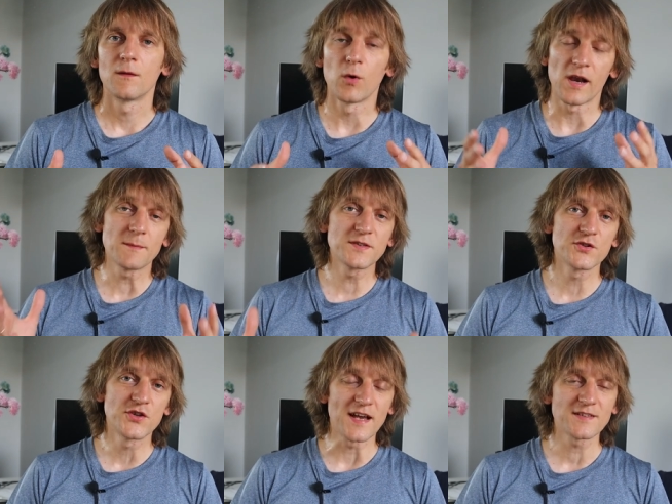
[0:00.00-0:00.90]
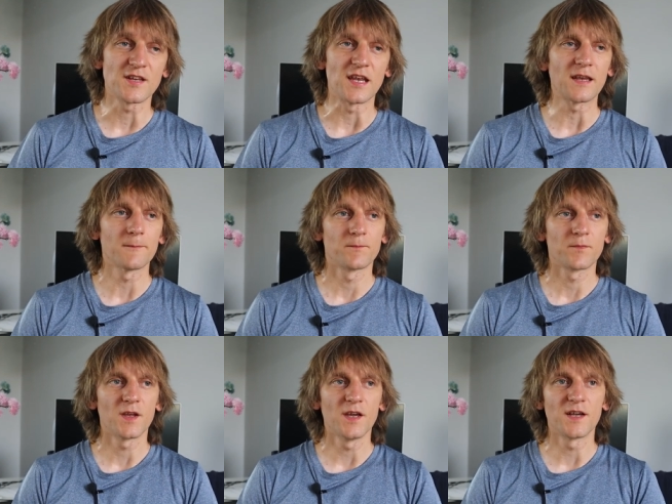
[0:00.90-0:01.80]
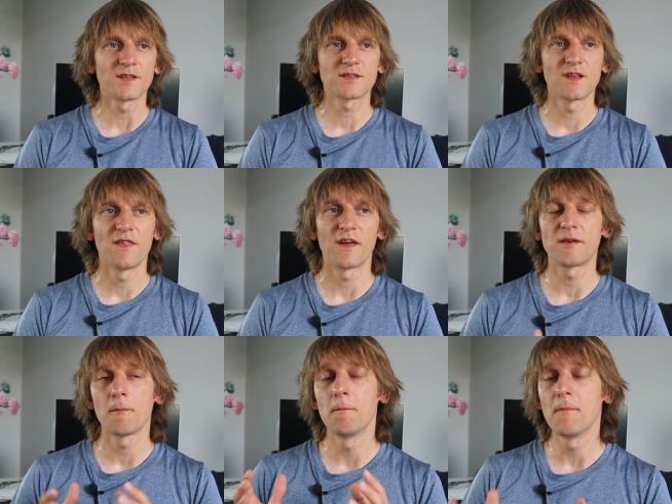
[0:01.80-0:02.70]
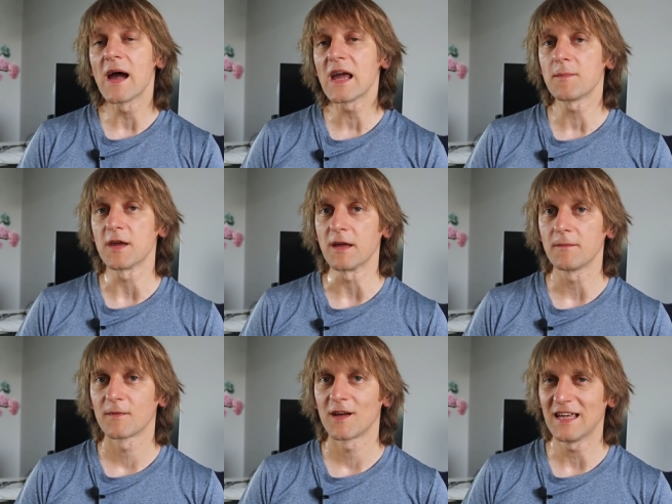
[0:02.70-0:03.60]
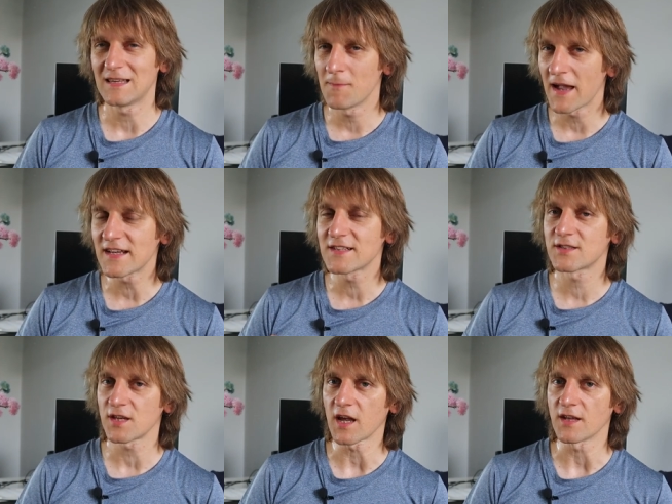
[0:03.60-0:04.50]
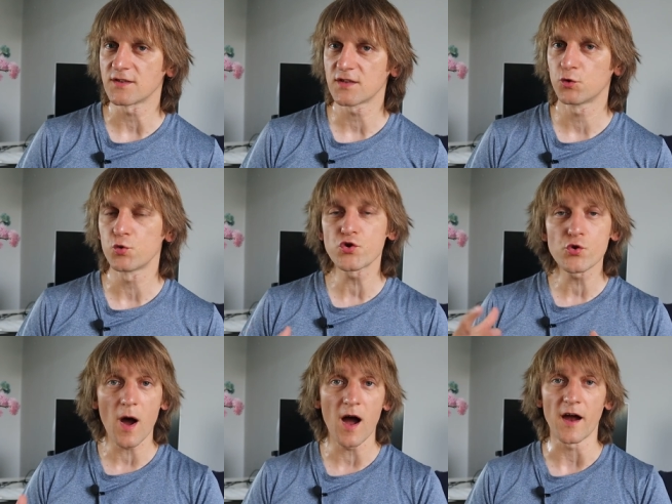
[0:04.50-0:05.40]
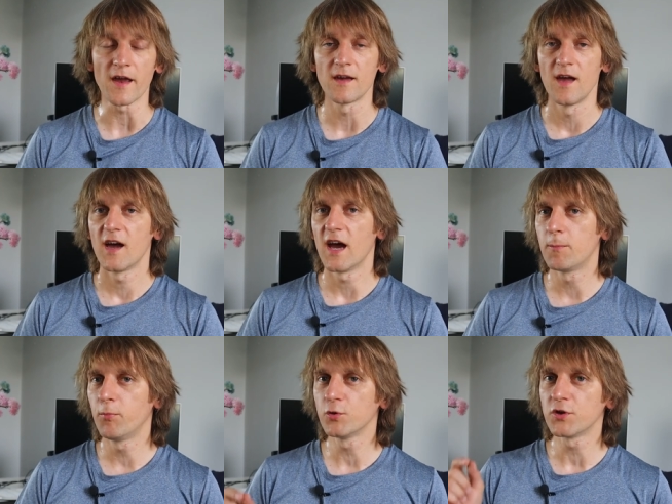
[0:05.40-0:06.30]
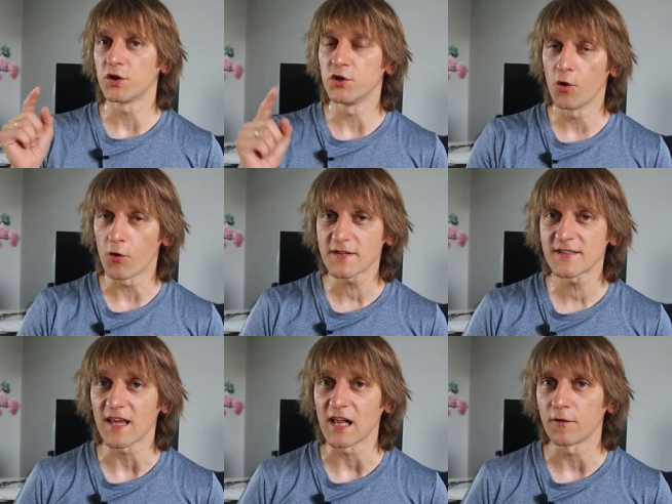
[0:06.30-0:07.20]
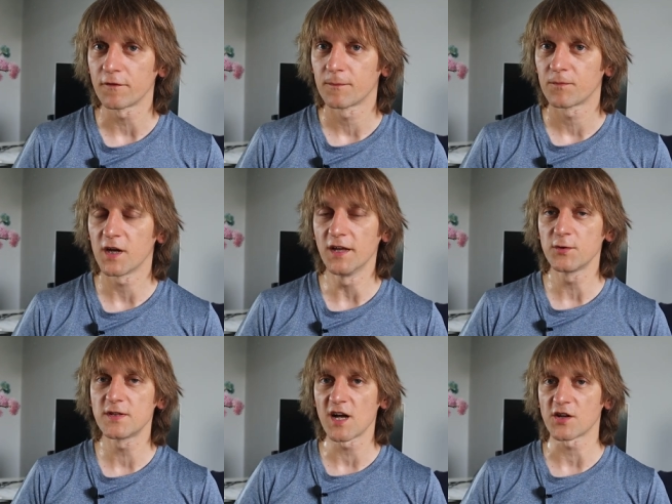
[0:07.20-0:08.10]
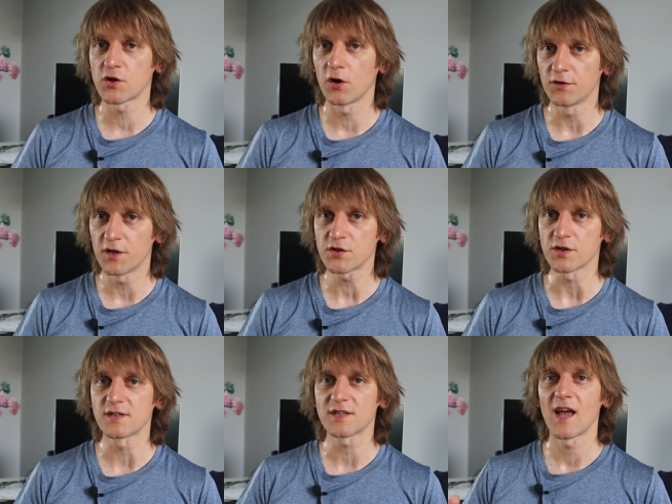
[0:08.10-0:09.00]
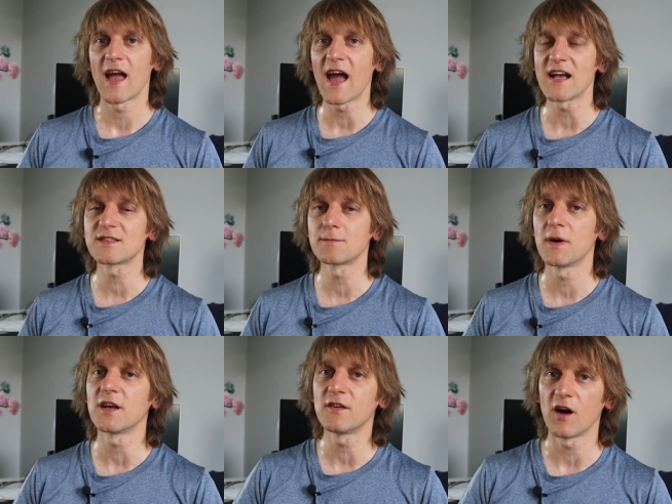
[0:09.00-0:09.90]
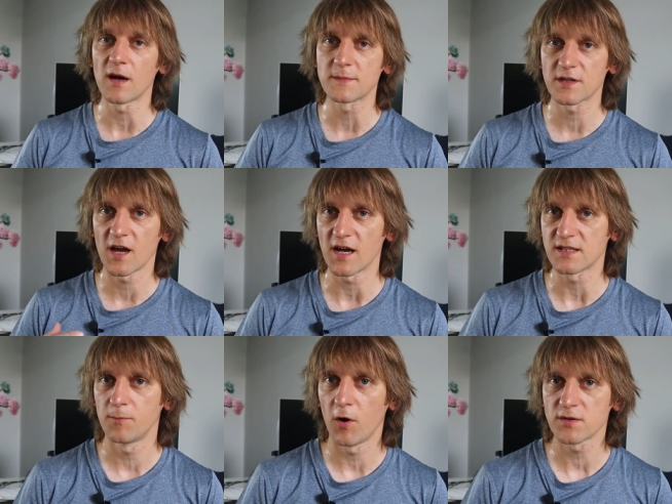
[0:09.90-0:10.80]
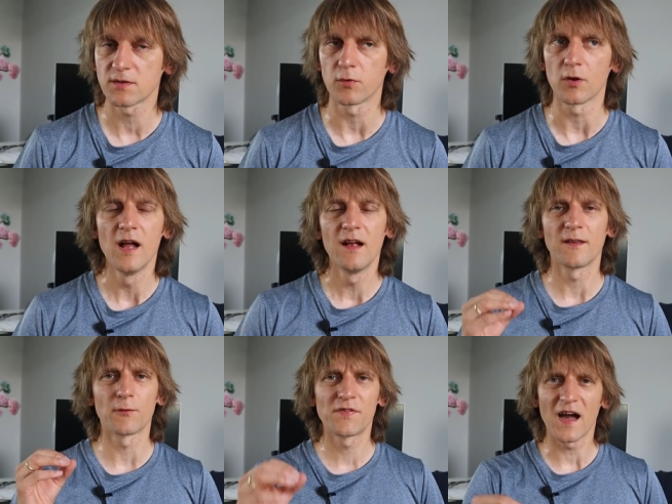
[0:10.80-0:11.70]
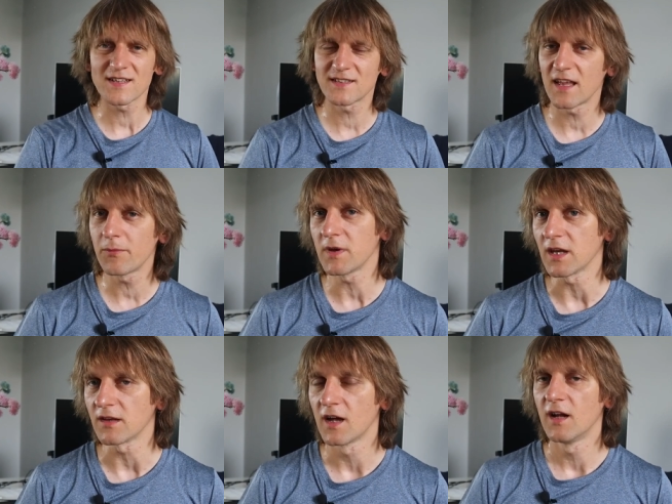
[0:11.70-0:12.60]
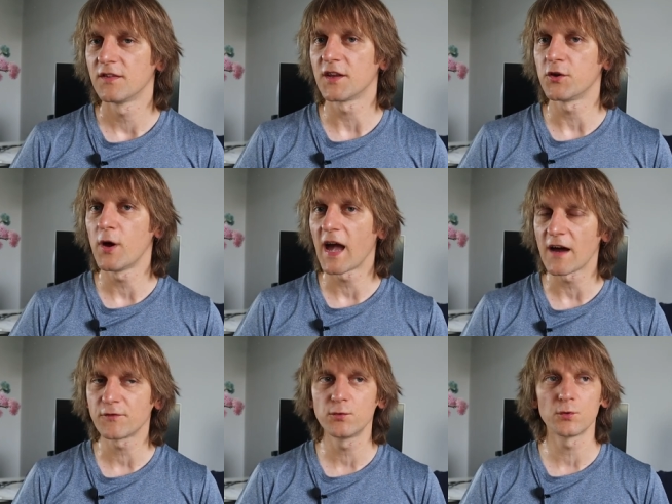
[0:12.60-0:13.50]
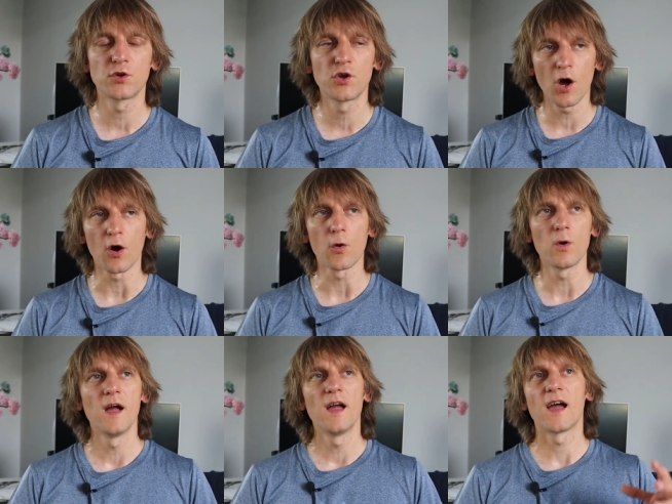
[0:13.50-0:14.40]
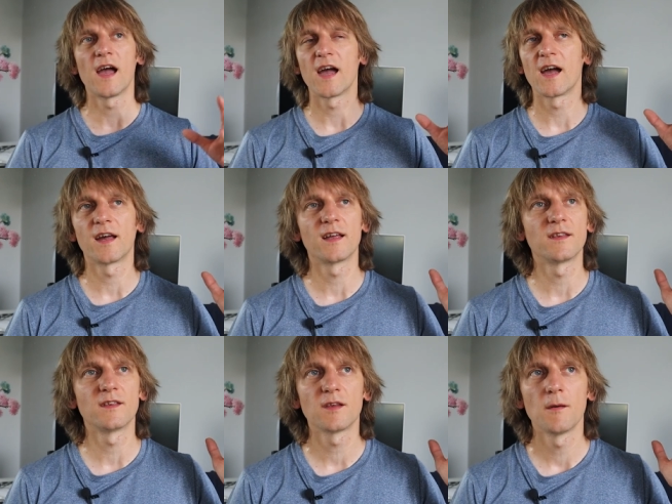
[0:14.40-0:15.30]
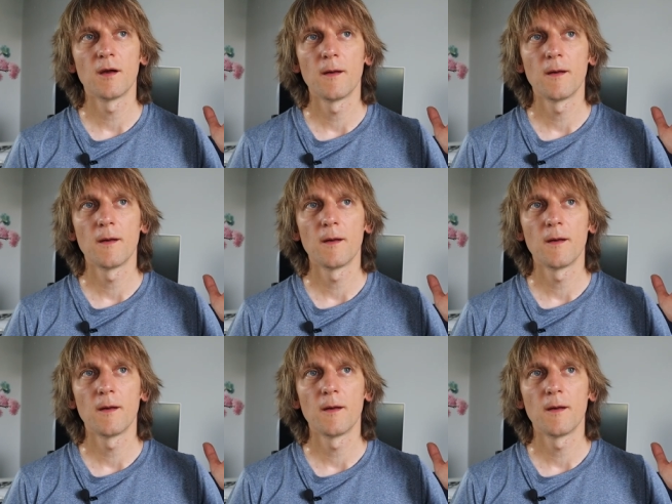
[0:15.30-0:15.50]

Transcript: what I'm suggesting is that maybe it makes sense to try and put yourself into such conditions as many times as possible. Now, does that mean that you have to go and